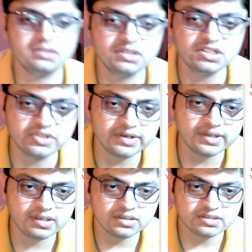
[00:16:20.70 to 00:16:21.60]

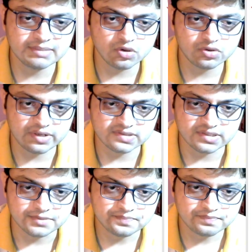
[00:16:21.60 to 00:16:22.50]
Deterring
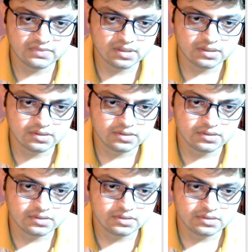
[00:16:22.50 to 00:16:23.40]
Democracy.
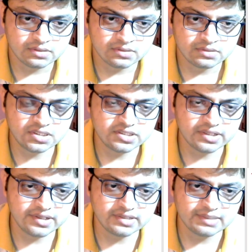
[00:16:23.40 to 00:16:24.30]

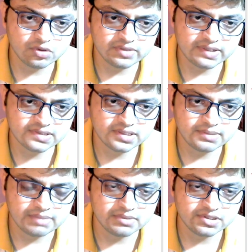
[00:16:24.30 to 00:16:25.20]
Deterring
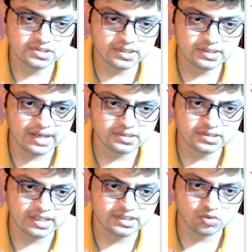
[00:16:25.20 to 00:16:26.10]
Democracy, published in
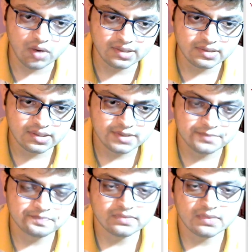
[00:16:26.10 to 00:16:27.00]
1991.
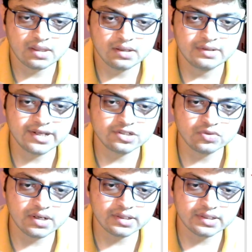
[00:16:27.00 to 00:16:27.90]
Next
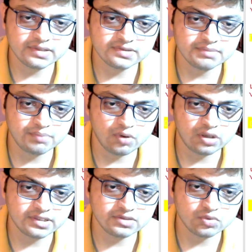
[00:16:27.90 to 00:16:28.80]
work is
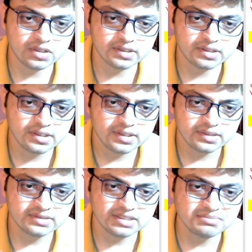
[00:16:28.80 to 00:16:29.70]
important work,
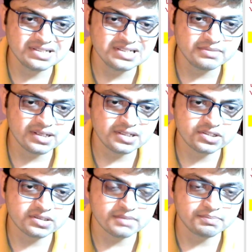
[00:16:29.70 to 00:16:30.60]
The
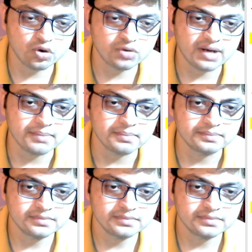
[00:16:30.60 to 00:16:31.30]
Minimalist Program.